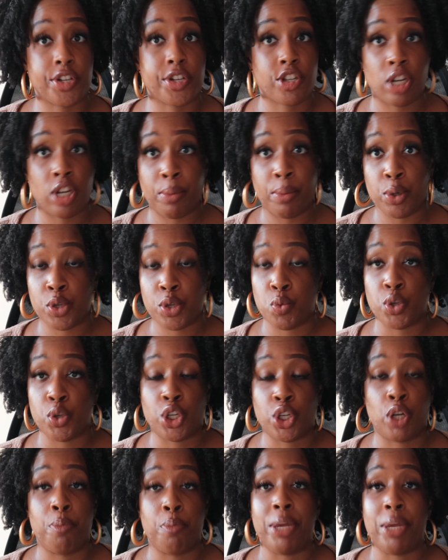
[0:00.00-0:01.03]
suburbs, which
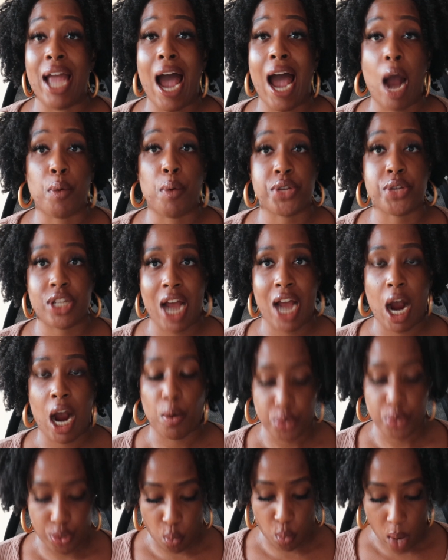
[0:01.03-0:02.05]
could be hours and
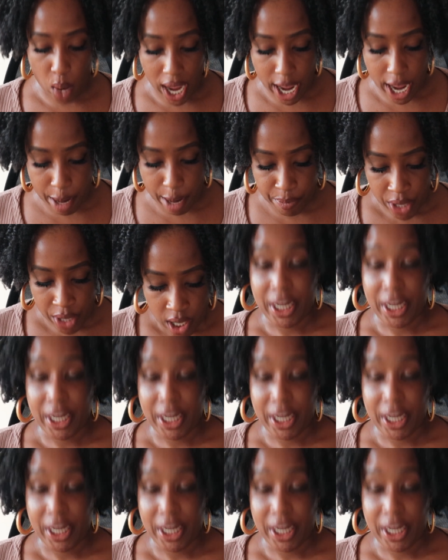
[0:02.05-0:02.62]
hours away.